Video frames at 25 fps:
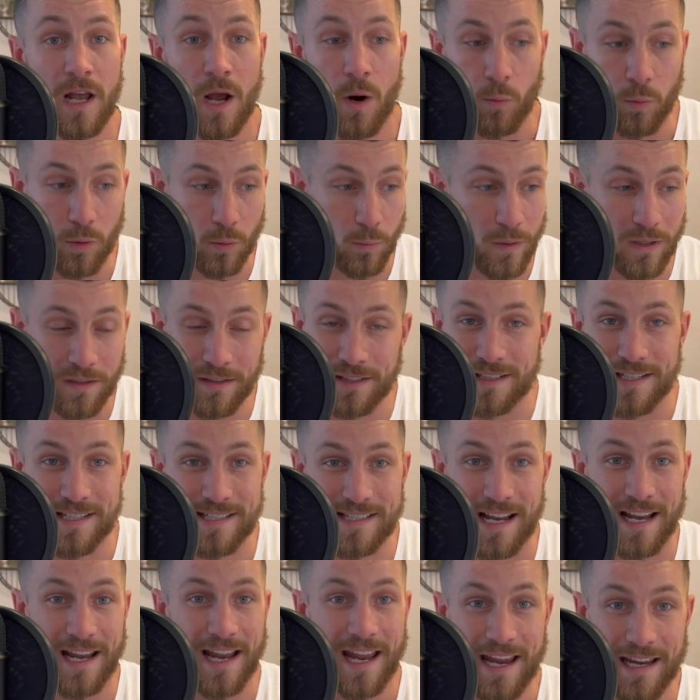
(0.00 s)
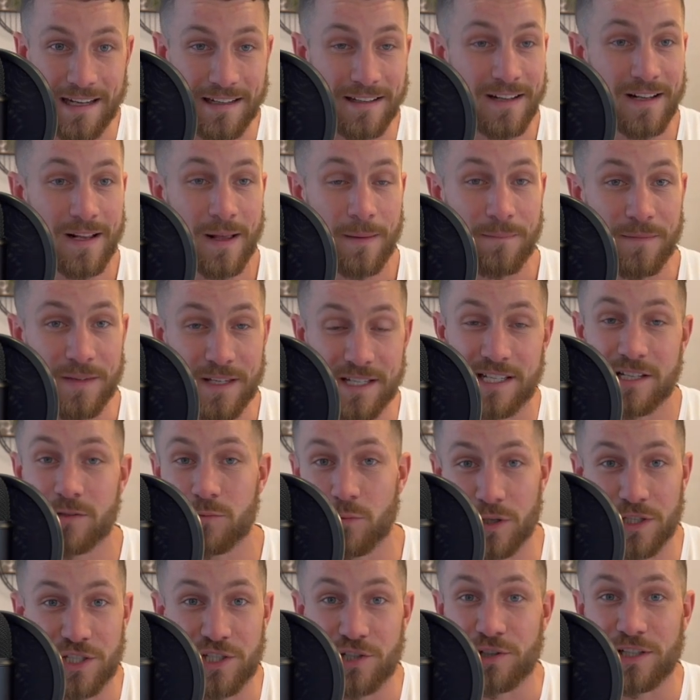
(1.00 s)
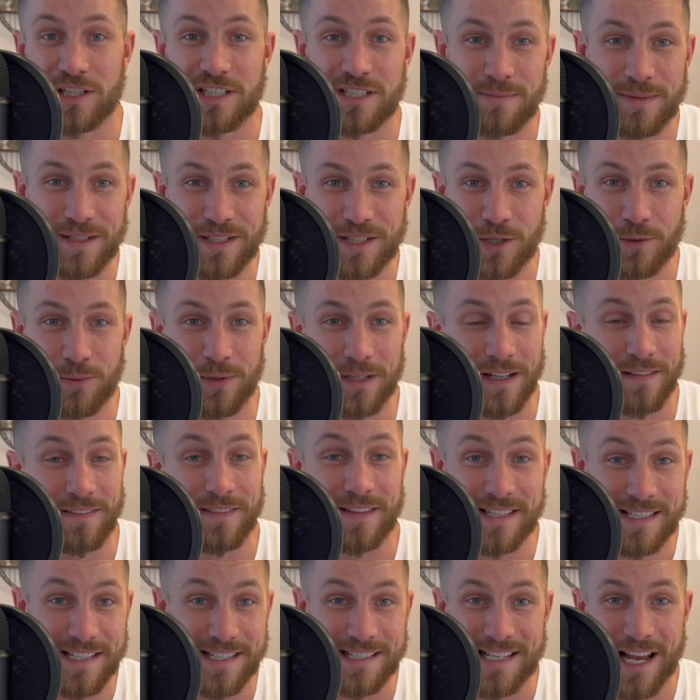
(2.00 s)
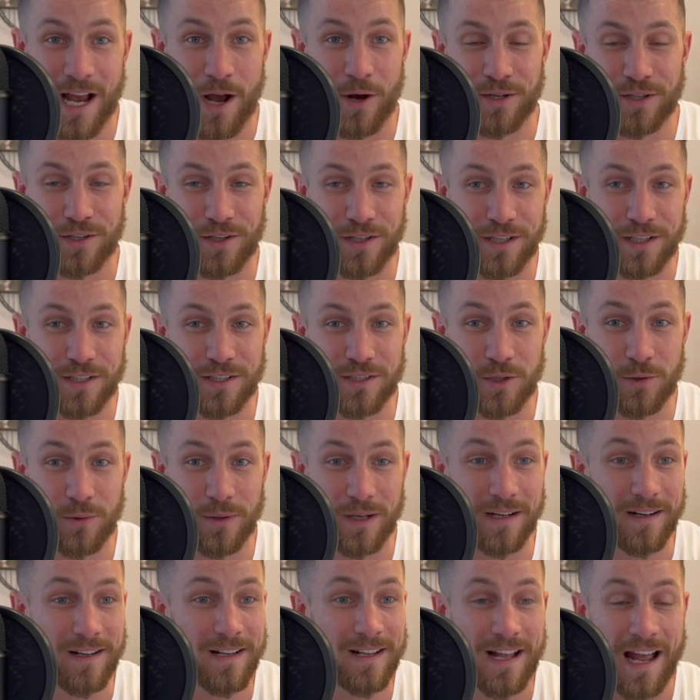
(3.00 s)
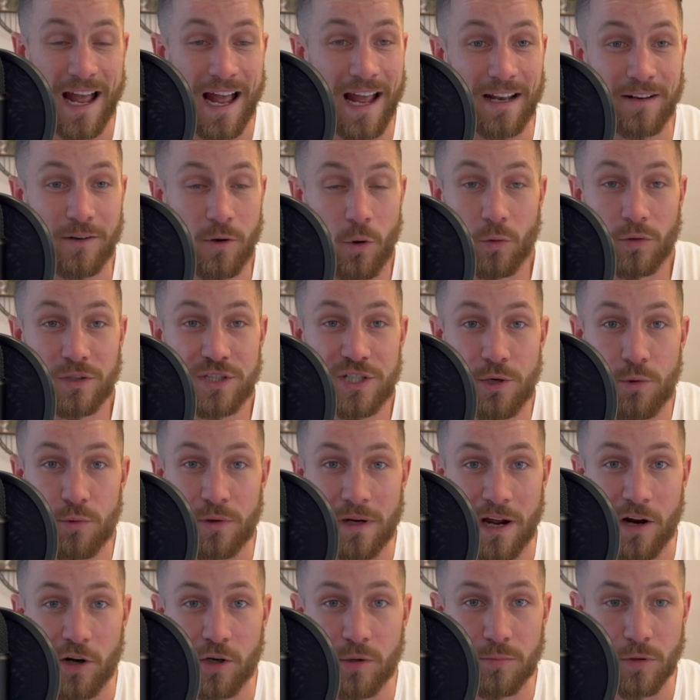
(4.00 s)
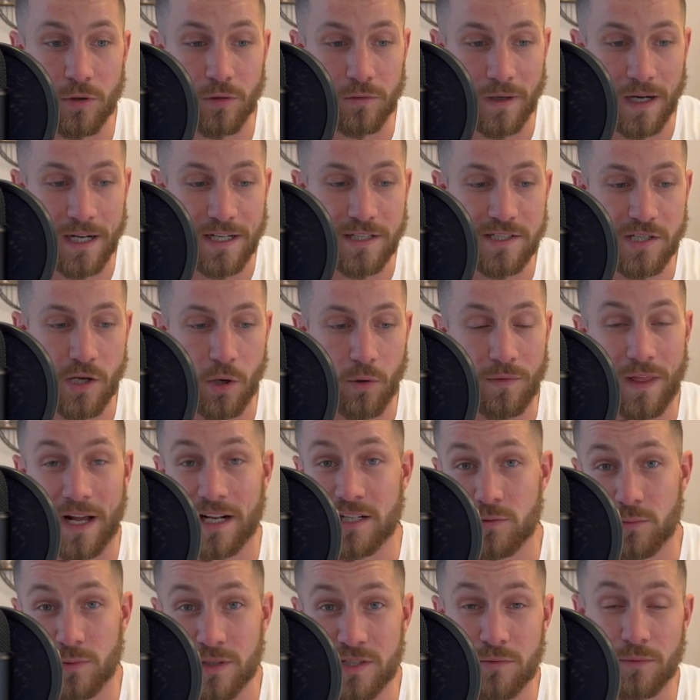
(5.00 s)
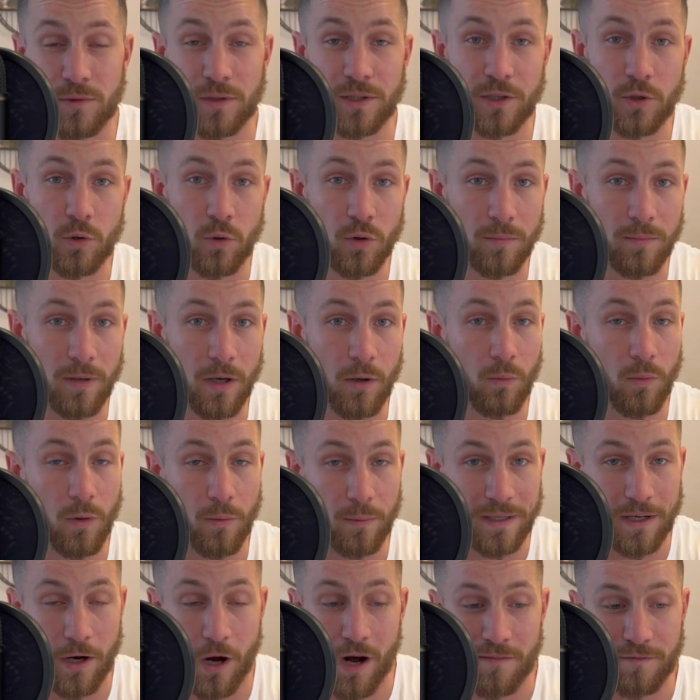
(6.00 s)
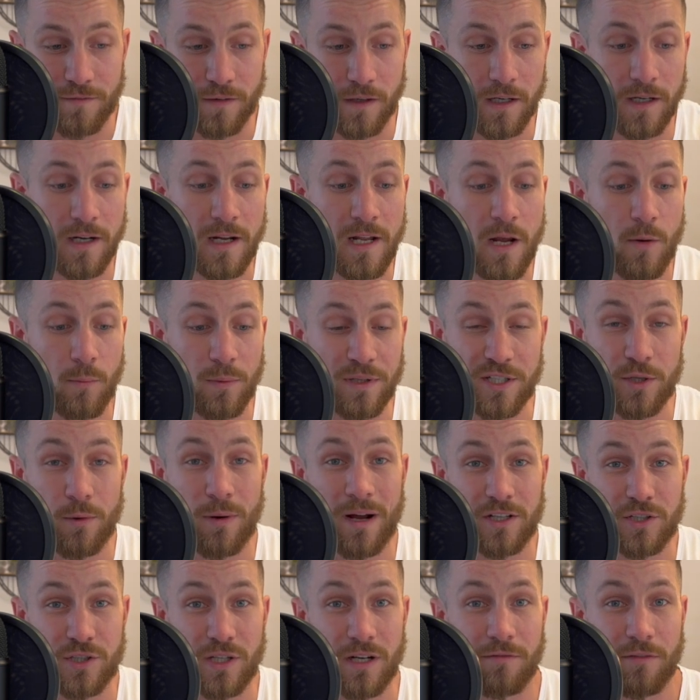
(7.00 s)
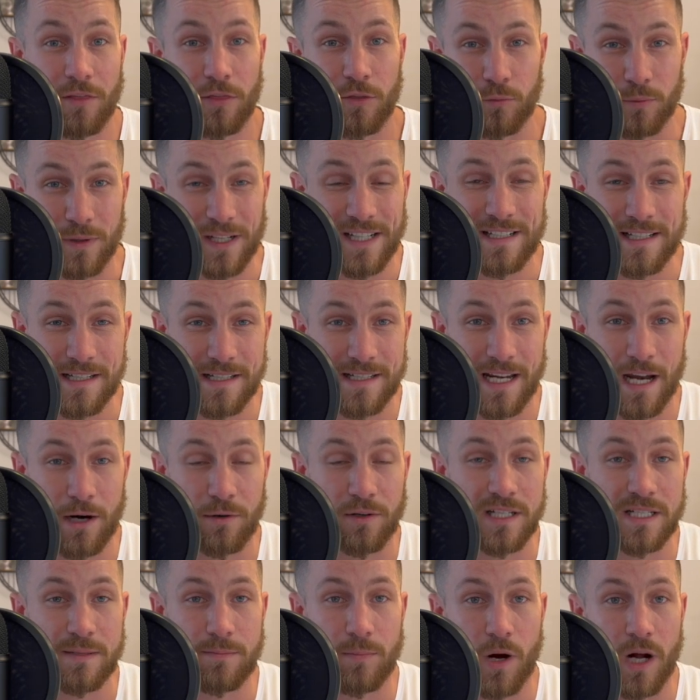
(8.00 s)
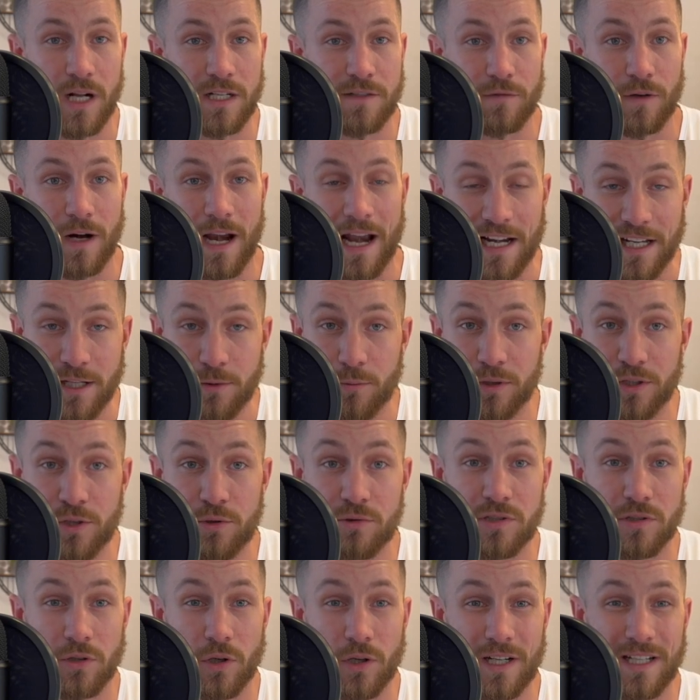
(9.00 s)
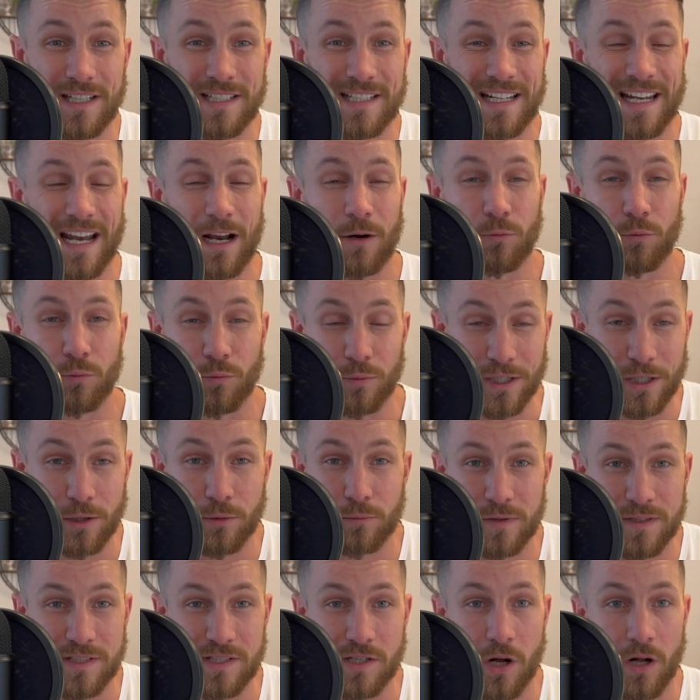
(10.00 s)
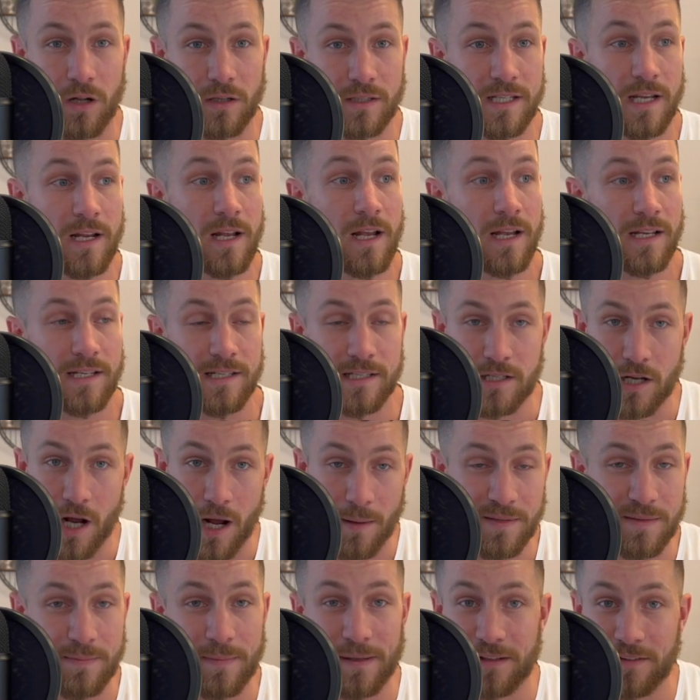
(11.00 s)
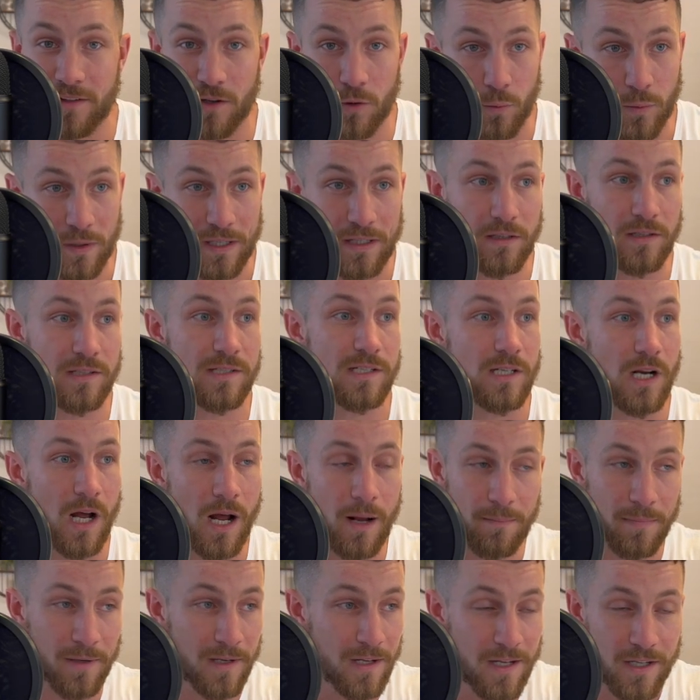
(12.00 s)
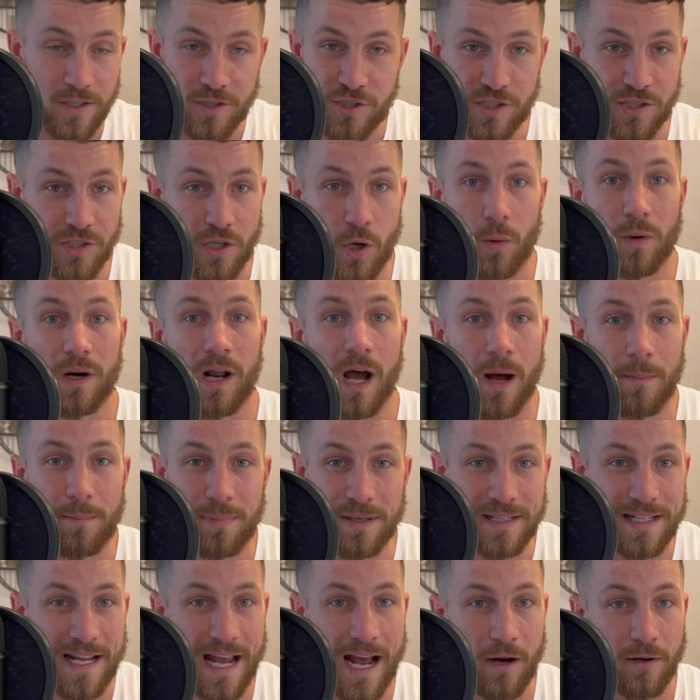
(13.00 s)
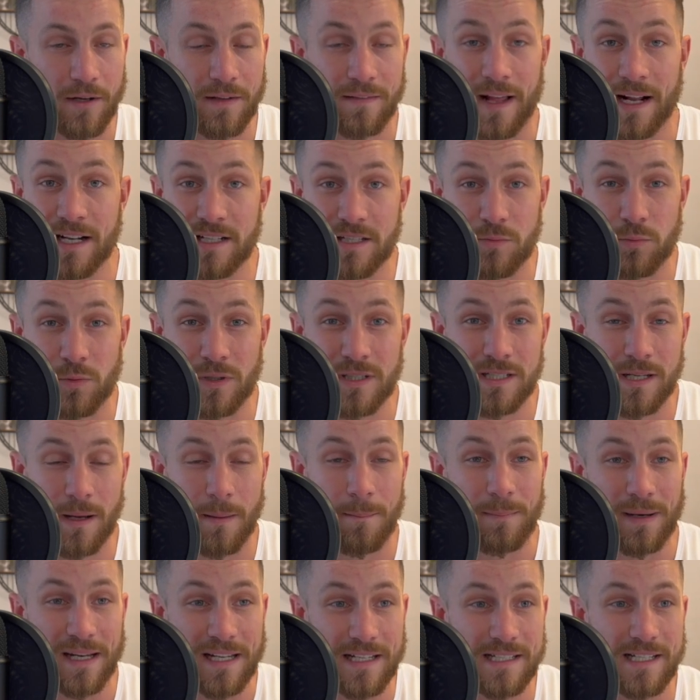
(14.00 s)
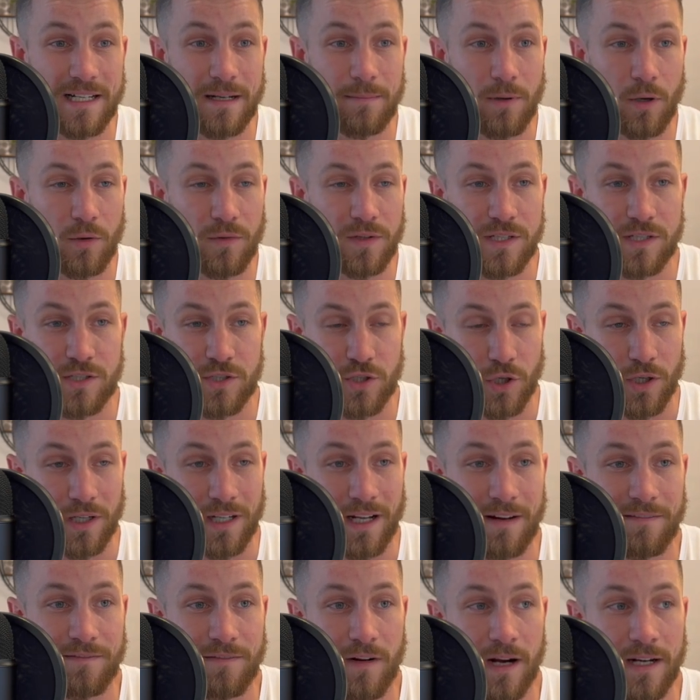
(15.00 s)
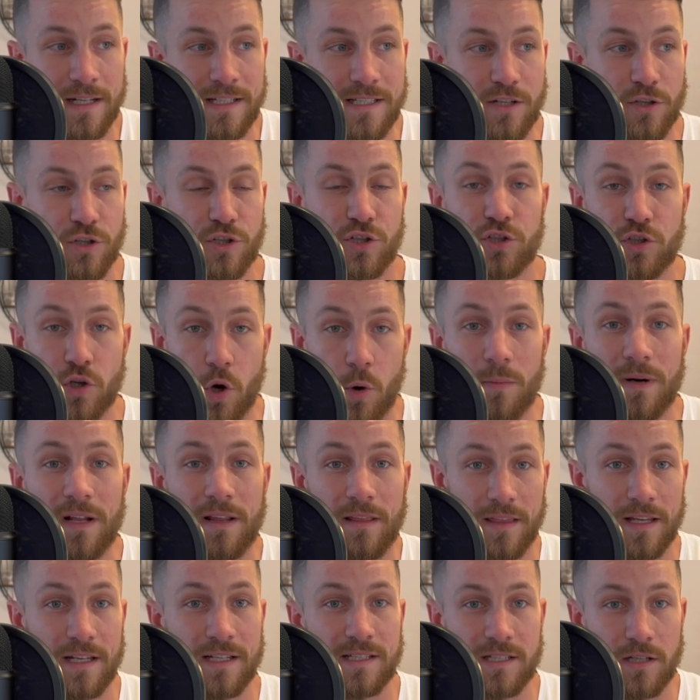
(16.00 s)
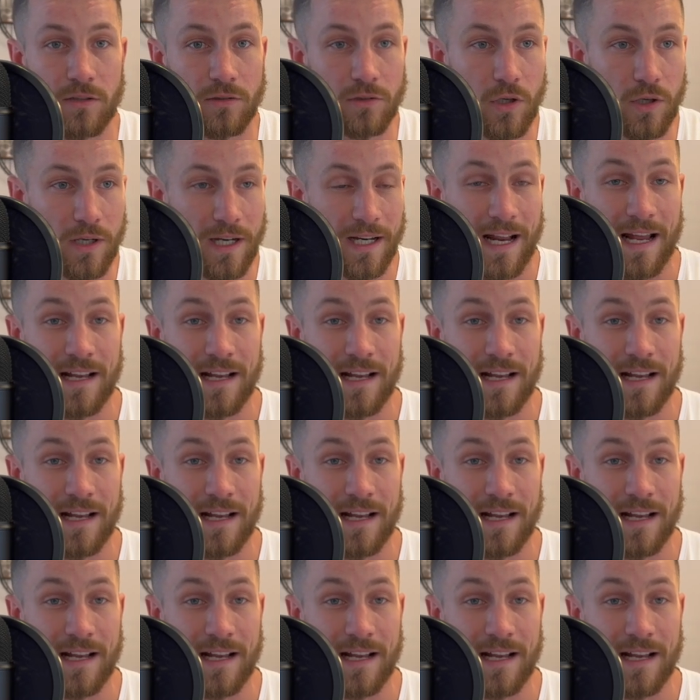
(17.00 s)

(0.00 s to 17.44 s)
We're willing to say, hey, this is what you need to be doing and this is how you're going to do it and hold you accountable, right? So that's what's really cool about what we offer. We do actually have three discounted spots for anyone who's looking to get real results, stop spinning their wheel, stop just going up and down. And that's that's what's amazing about this journey, I find, is there's so many things to look at.